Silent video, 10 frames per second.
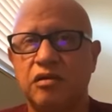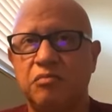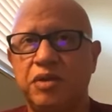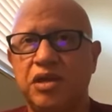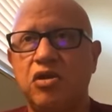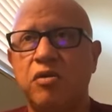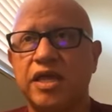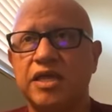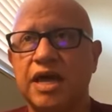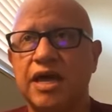but
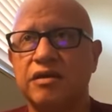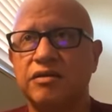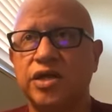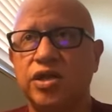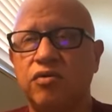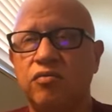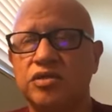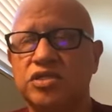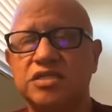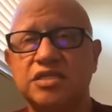knowing that, you know,
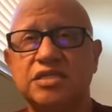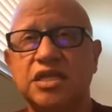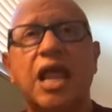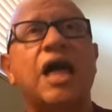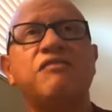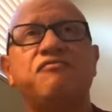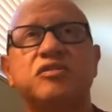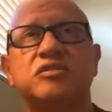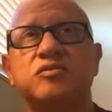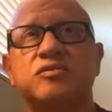just as in life,
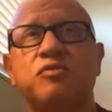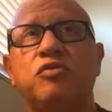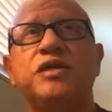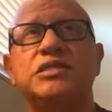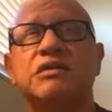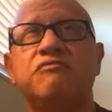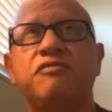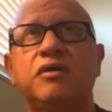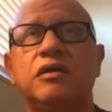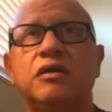it's those moments of
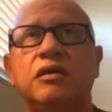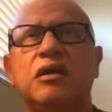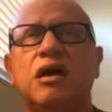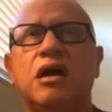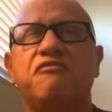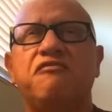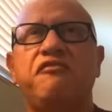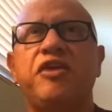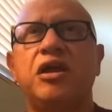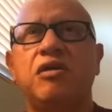of
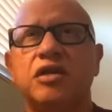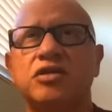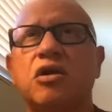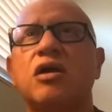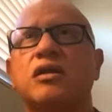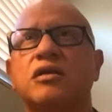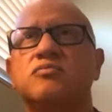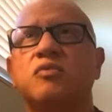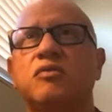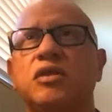fear and
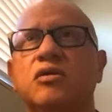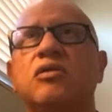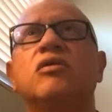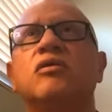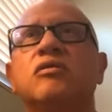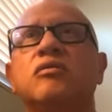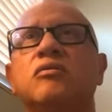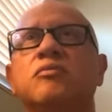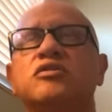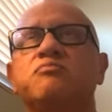darkness where we learn the
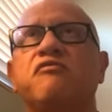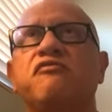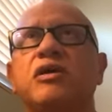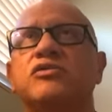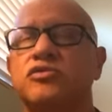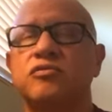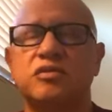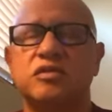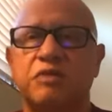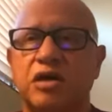most profound
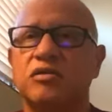truths about